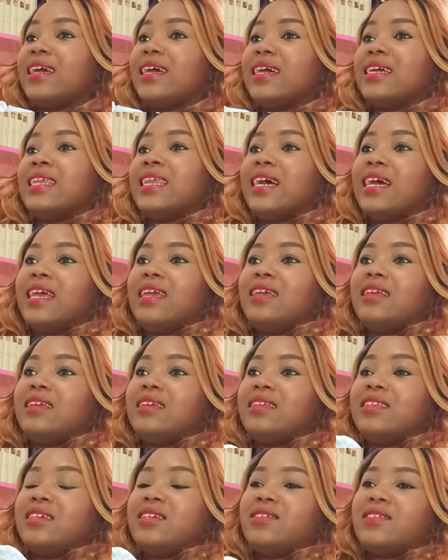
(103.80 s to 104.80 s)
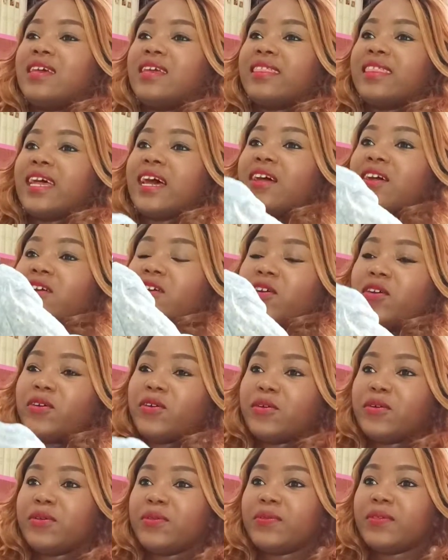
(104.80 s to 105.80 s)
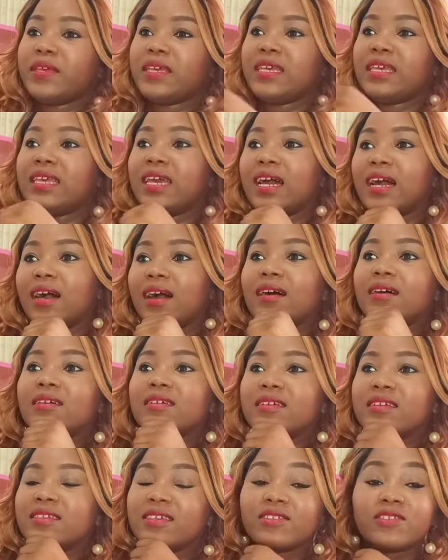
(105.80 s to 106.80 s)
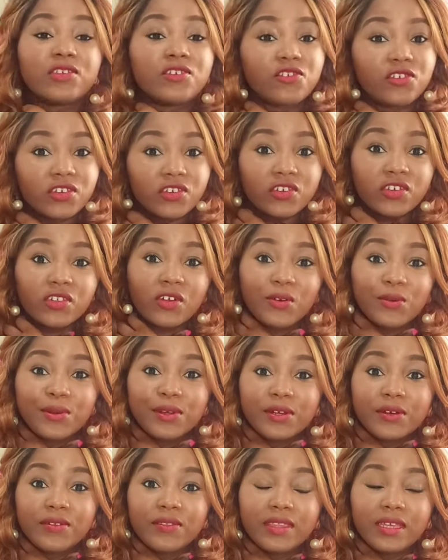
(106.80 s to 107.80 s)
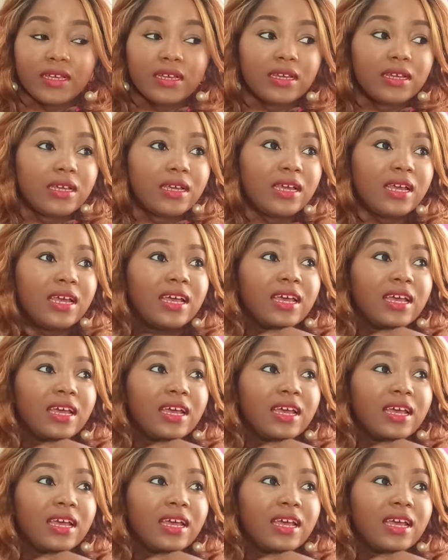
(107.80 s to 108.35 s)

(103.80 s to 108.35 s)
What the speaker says: like this entire, it's a situation going on there.